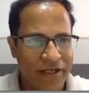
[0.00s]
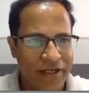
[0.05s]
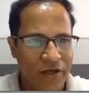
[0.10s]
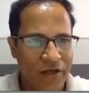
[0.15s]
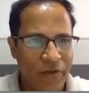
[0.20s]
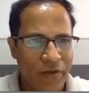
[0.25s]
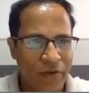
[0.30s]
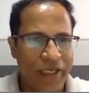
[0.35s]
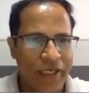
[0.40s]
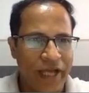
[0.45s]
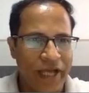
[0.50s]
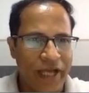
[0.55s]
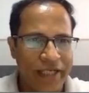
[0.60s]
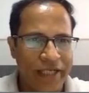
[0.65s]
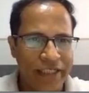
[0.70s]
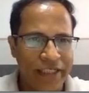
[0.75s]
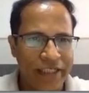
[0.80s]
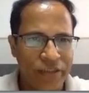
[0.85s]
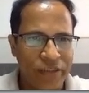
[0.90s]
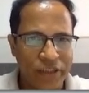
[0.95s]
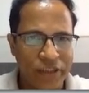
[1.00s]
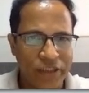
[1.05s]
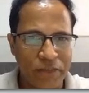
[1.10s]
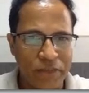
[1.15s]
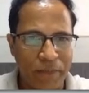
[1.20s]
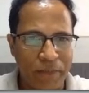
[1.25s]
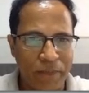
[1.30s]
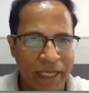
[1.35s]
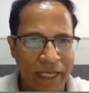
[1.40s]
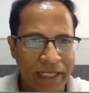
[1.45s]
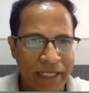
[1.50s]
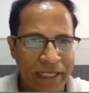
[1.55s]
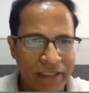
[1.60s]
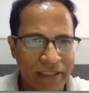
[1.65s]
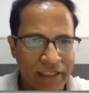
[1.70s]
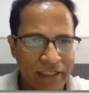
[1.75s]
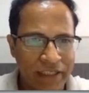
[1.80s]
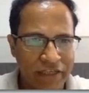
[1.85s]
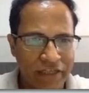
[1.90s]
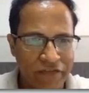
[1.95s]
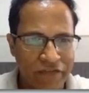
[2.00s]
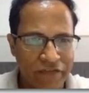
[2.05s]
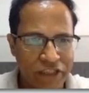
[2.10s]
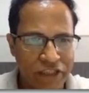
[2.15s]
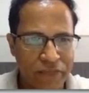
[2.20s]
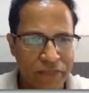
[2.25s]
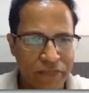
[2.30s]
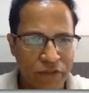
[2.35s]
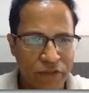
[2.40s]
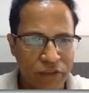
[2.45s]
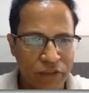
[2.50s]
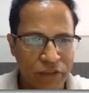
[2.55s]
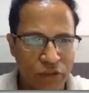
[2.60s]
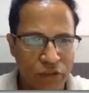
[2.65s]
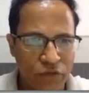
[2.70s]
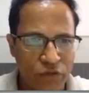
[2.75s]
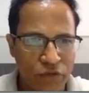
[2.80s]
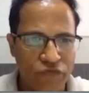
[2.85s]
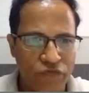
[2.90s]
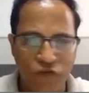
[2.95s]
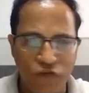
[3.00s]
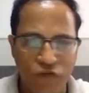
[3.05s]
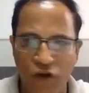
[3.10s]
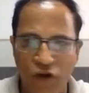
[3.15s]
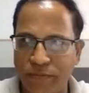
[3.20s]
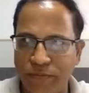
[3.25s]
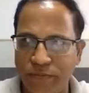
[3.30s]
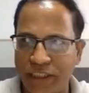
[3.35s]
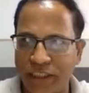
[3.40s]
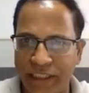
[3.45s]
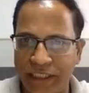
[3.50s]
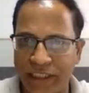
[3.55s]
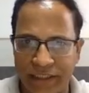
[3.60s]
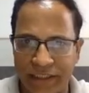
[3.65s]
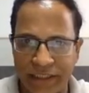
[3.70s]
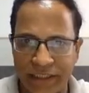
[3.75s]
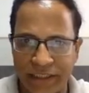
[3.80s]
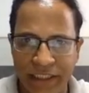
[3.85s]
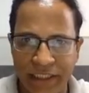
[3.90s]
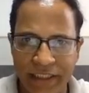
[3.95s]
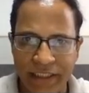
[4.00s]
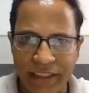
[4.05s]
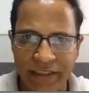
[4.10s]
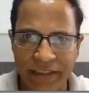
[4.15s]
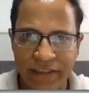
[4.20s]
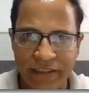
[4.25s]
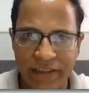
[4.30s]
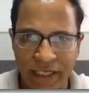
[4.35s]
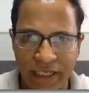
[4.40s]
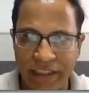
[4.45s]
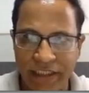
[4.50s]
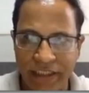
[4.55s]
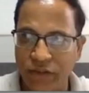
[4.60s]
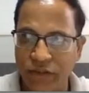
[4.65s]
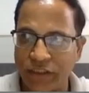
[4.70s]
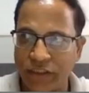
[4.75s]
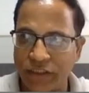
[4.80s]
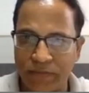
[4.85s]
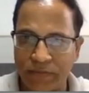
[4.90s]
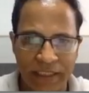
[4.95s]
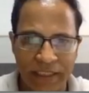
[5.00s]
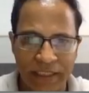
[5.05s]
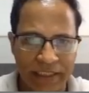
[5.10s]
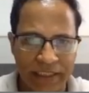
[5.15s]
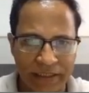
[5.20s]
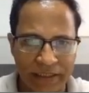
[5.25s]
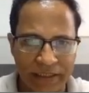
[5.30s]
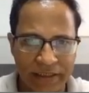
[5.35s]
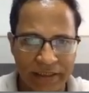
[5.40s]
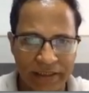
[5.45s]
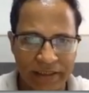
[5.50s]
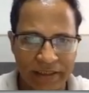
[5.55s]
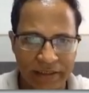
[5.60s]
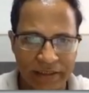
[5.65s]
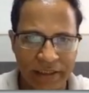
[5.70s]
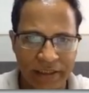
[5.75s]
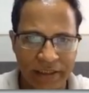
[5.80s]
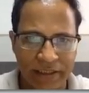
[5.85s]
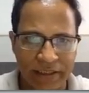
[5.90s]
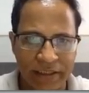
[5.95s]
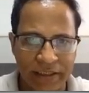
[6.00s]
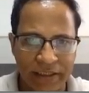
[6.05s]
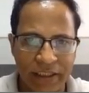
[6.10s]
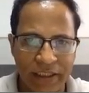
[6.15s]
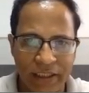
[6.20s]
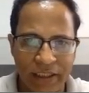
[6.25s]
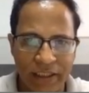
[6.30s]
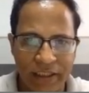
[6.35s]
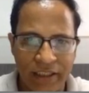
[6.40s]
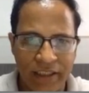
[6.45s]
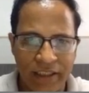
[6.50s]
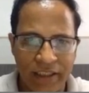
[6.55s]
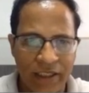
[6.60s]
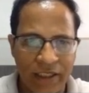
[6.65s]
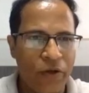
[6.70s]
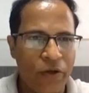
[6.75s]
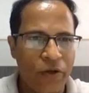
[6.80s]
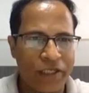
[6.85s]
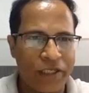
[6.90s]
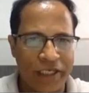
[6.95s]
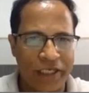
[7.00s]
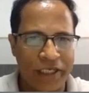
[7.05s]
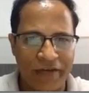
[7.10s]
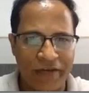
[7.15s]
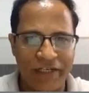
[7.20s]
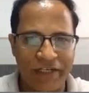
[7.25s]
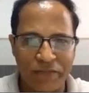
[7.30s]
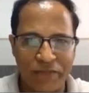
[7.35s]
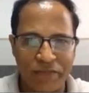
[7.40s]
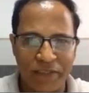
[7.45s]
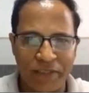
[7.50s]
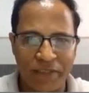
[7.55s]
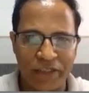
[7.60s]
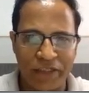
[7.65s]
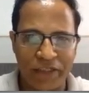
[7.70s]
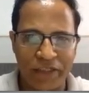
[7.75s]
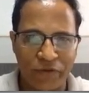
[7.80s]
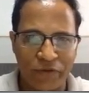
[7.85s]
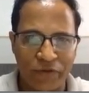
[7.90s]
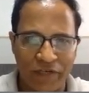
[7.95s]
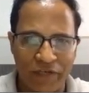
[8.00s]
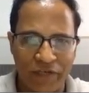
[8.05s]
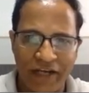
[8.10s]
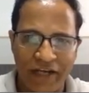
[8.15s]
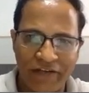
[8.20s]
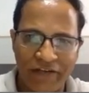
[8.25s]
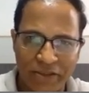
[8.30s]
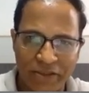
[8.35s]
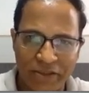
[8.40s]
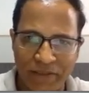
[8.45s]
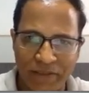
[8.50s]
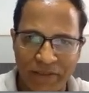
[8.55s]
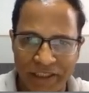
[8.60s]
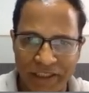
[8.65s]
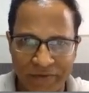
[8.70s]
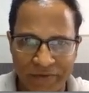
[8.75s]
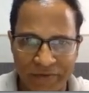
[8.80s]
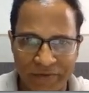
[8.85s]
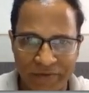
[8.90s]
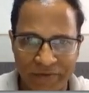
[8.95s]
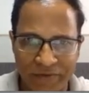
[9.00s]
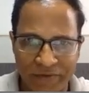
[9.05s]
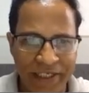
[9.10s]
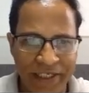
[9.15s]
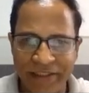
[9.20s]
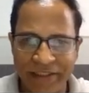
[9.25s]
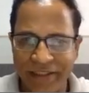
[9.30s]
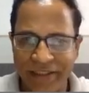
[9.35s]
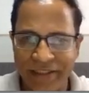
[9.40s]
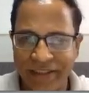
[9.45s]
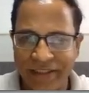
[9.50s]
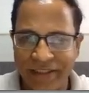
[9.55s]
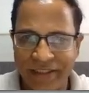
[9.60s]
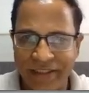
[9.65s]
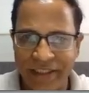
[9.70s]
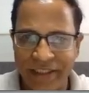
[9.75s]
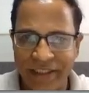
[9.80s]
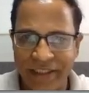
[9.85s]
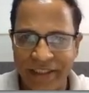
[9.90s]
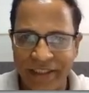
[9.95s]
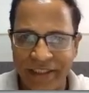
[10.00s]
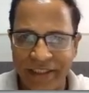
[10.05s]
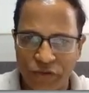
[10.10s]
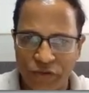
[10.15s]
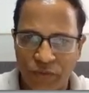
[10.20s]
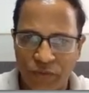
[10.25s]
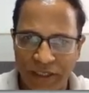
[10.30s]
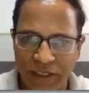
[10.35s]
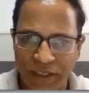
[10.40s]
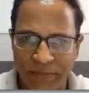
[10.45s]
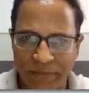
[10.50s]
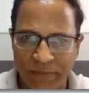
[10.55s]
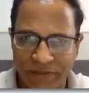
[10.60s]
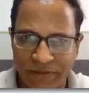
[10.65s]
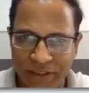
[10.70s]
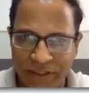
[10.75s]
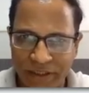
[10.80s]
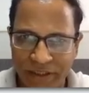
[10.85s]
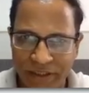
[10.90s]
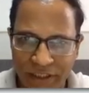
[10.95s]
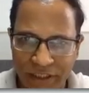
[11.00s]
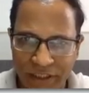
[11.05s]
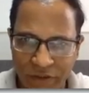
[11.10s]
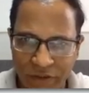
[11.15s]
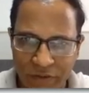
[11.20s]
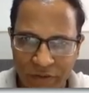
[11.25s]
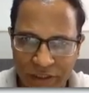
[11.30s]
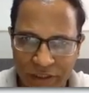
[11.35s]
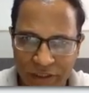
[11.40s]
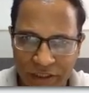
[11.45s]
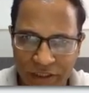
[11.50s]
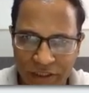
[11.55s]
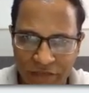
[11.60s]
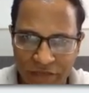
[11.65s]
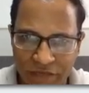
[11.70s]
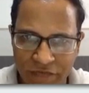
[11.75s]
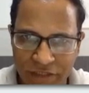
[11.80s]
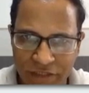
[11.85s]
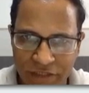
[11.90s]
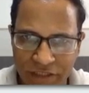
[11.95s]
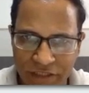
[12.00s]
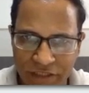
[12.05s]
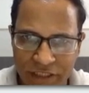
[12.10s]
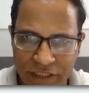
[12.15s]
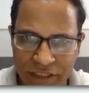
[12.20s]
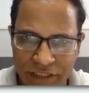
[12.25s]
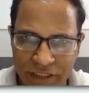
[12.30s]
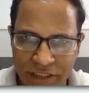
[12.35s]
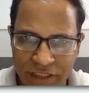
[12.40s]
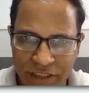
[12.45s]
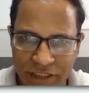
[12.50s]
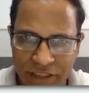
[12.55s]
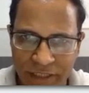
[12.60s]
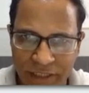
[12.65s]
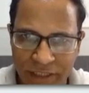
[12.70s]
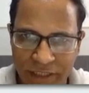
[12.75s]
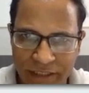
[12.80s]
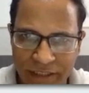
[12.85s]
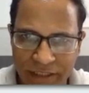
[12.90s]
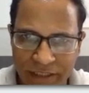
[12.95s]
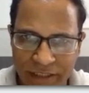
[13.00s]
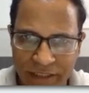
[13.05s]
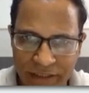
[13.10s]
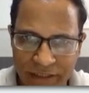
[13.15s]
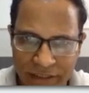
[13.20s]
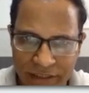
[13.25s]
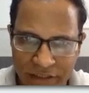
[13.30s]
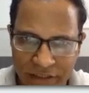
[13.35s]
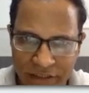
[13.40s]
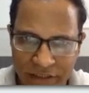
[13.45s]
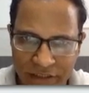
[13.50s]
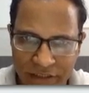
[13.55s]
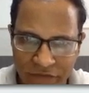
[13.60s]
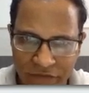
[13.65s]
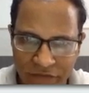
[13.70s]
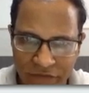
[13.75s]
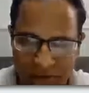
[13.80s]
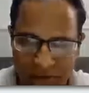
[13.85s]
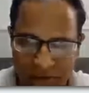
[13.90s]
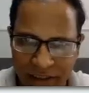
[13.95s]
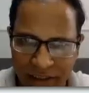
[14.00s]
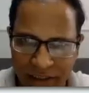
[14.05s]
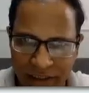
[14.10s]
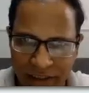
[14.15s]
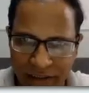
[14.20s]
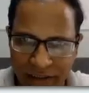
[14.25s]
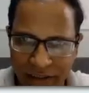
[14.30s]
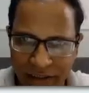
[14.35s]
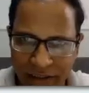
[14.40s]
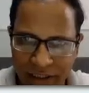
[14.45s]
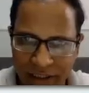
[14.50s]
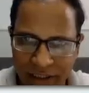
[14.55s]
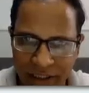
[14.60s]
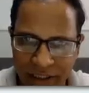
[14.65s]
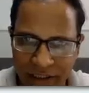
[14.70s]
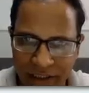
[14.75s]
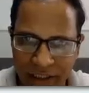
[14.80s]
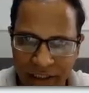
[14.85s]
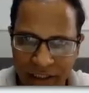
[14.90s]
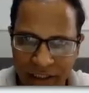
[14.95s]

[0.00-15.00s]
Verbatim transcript: Okay, I need to explain the difference between the two forms again, right? I need to explain it, isn't it? Okay, I will explain you, don't worry, I will explain you, right? See, students, what happens? You know, this is the first term, right? This is the first term, isn't it?